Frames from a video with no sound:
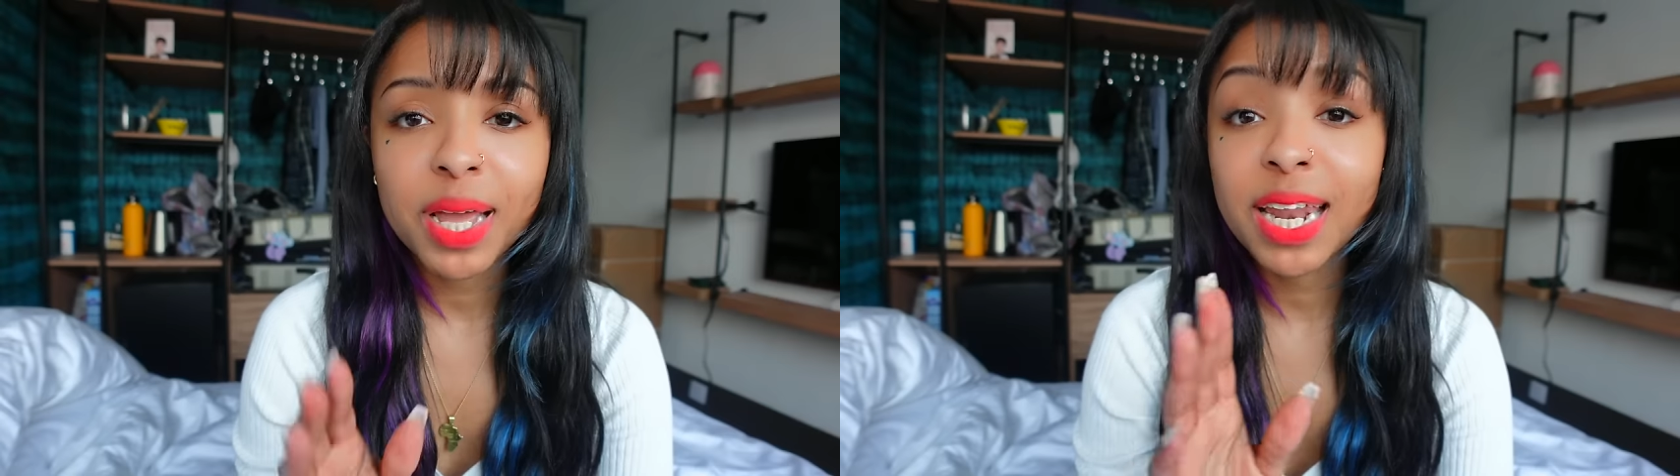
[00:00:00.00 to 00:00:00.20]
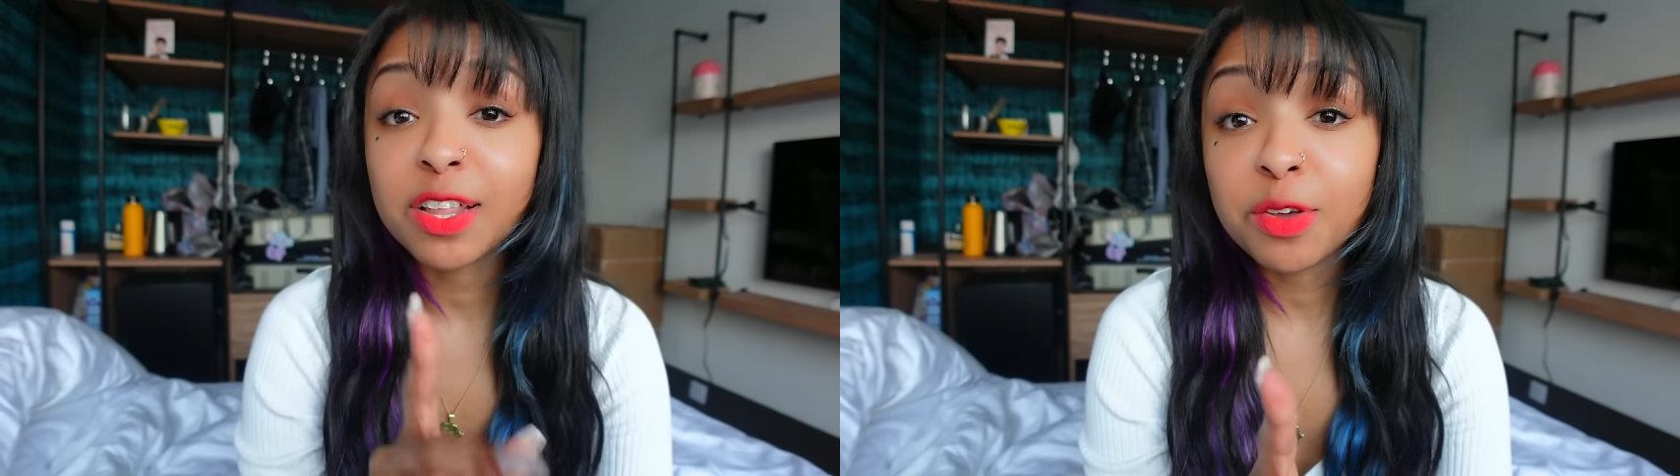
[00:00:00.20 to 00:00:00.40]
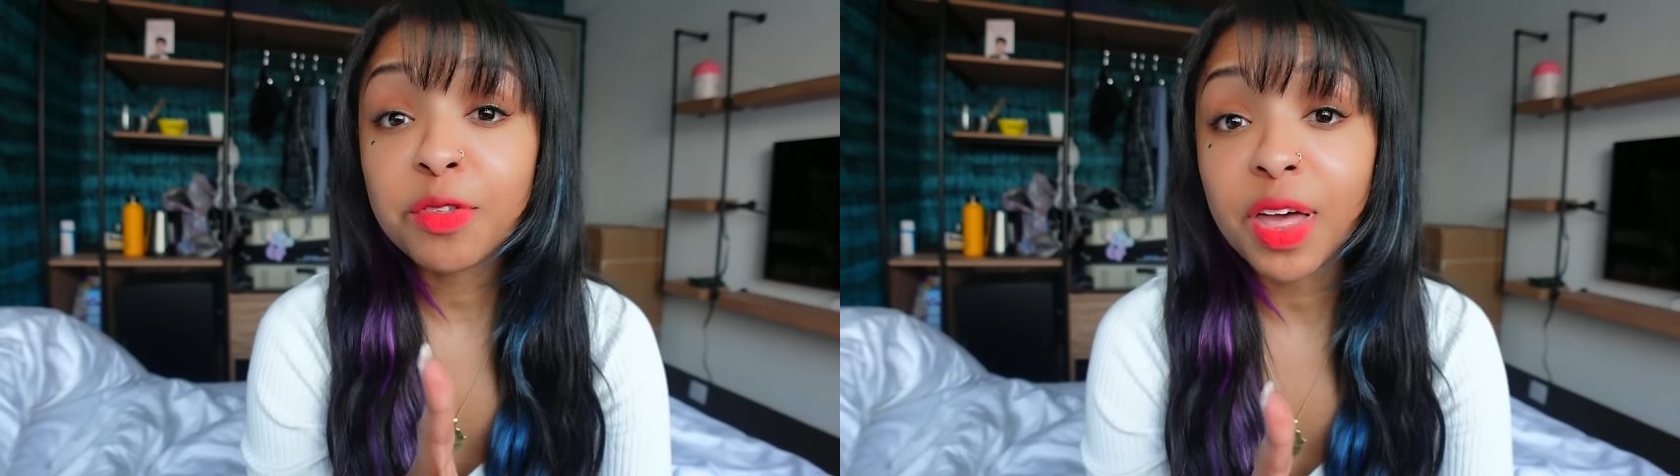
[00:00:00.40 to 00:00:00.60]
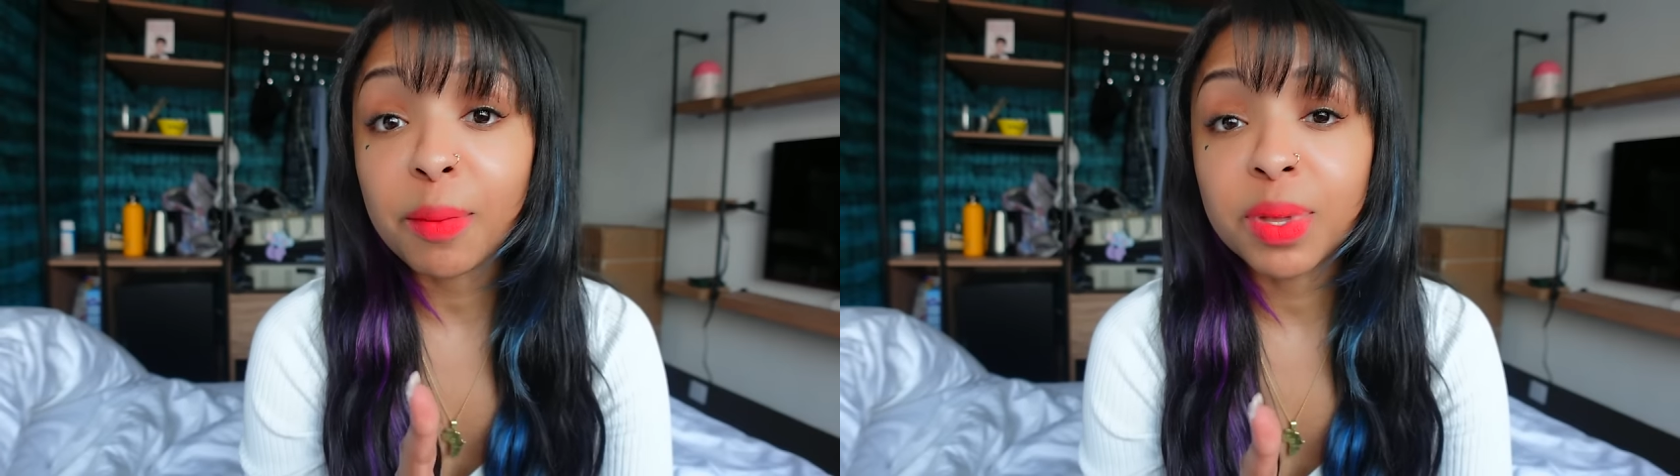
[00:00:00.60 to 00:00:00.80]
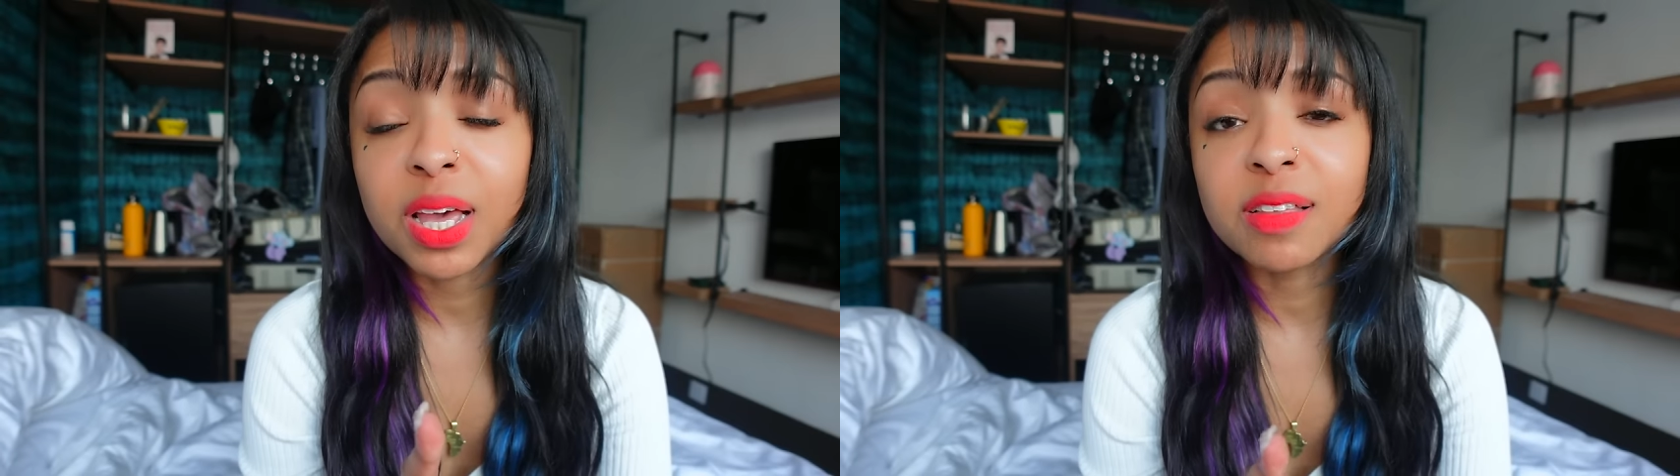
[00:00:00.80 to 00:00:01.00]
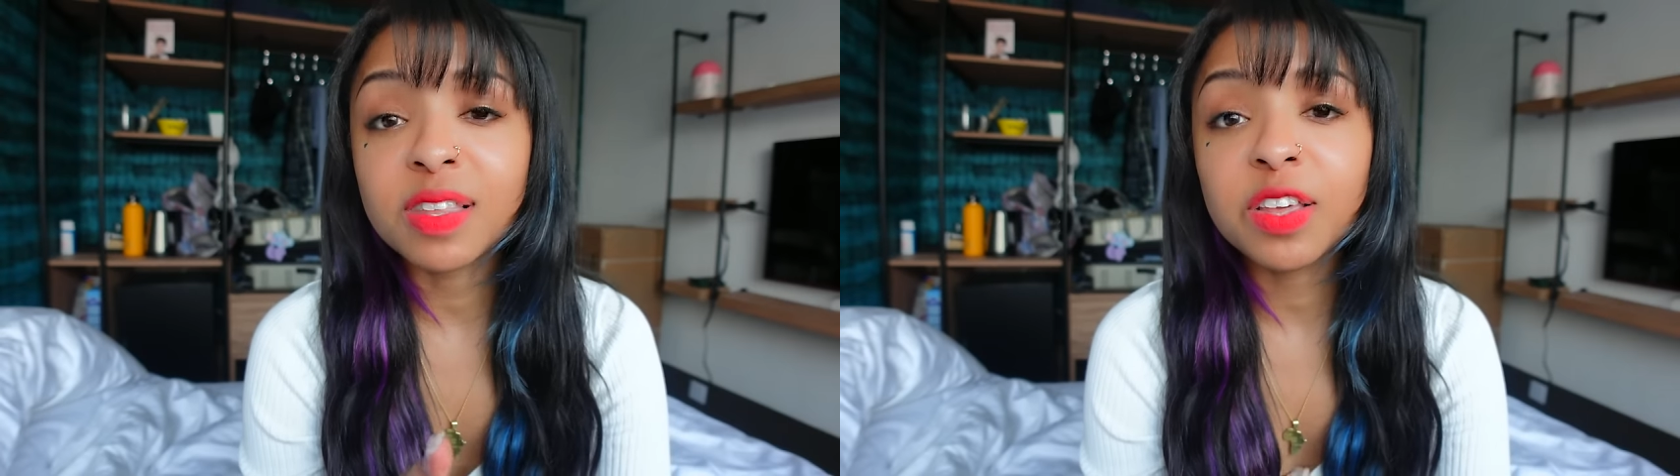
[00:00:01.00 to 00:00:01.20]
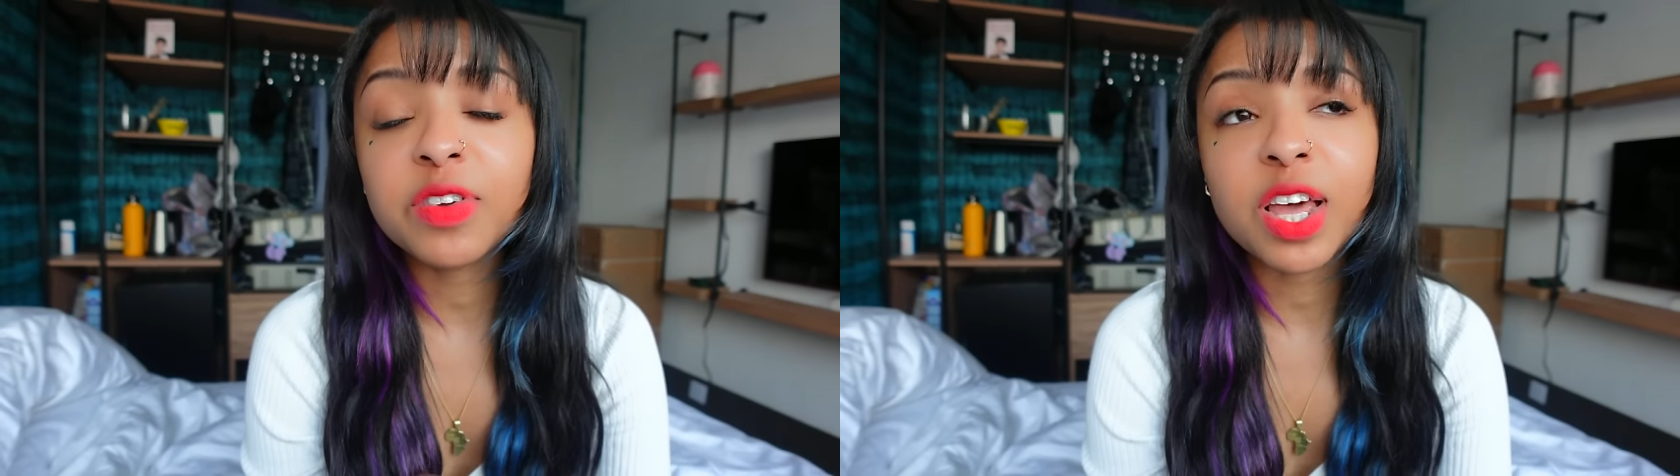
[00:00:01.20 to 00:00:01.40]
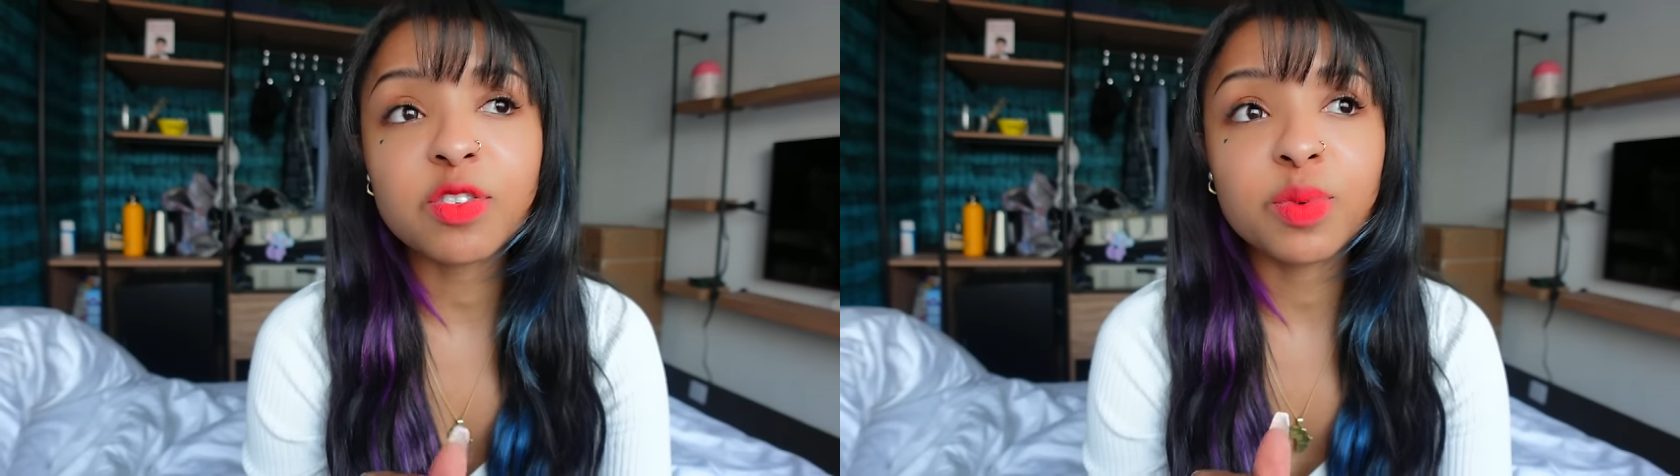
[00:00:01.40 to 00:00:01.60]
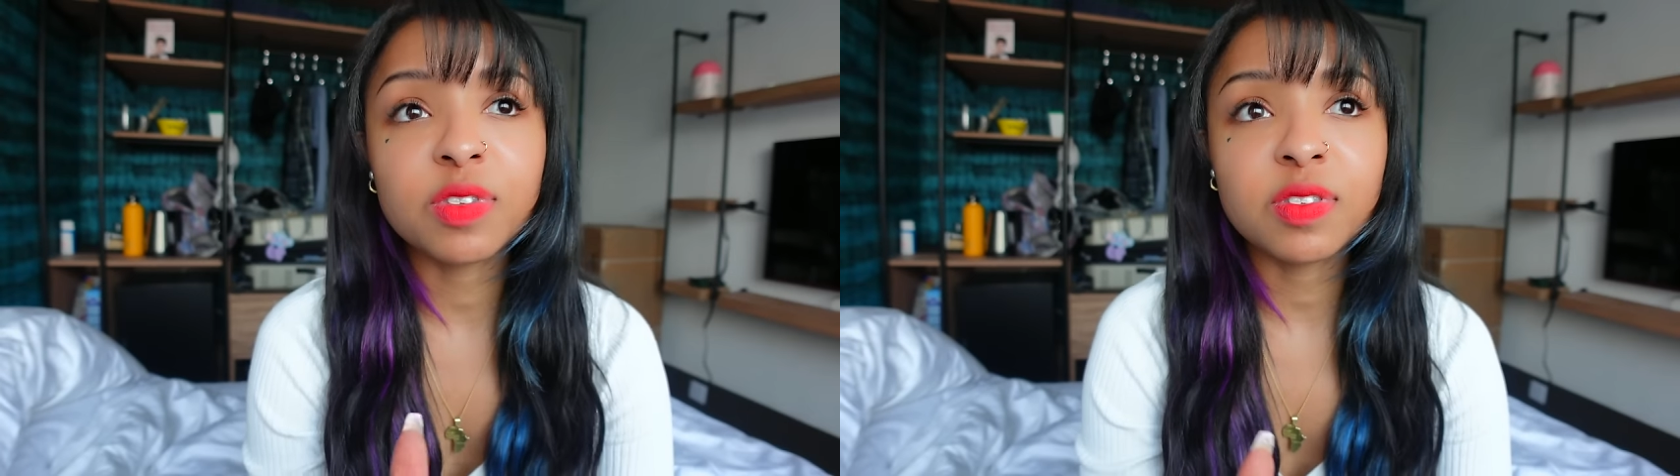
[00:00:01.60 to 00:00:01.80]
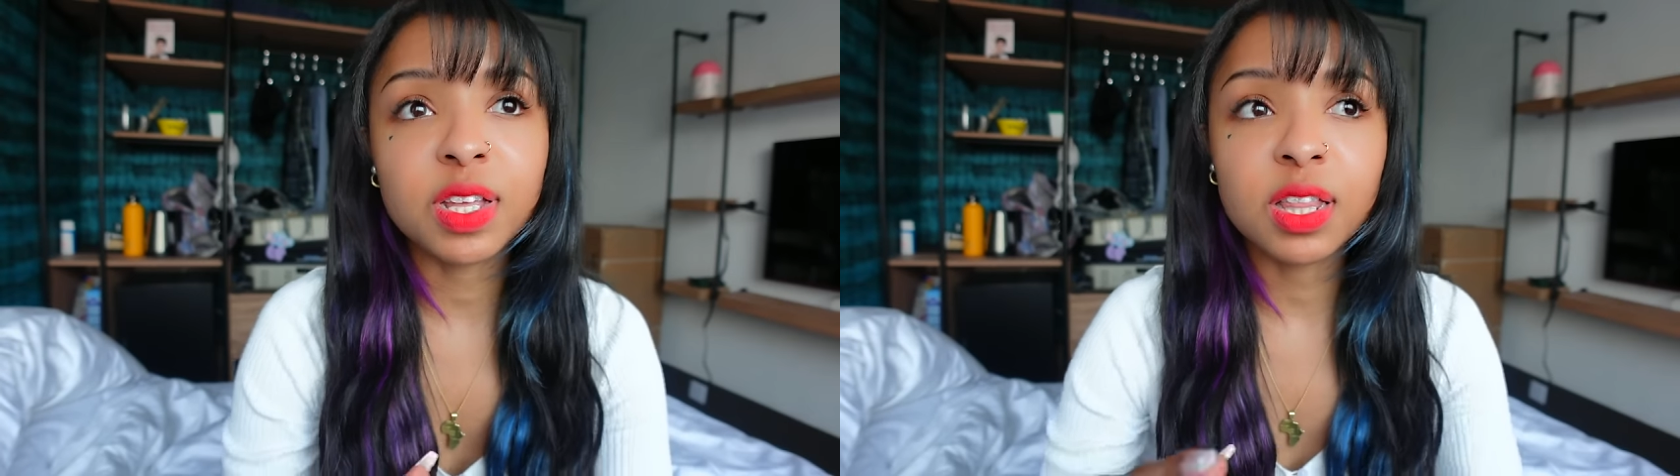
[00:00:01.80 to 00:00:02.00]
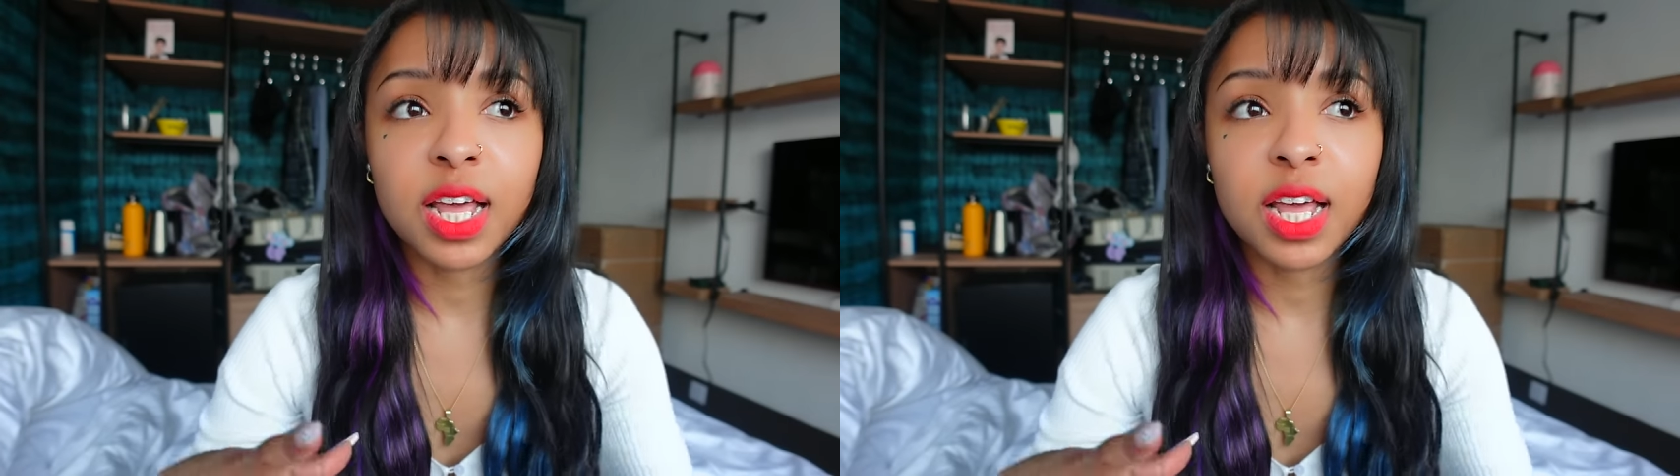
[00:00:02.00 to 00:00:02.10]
And I know that because even as we see,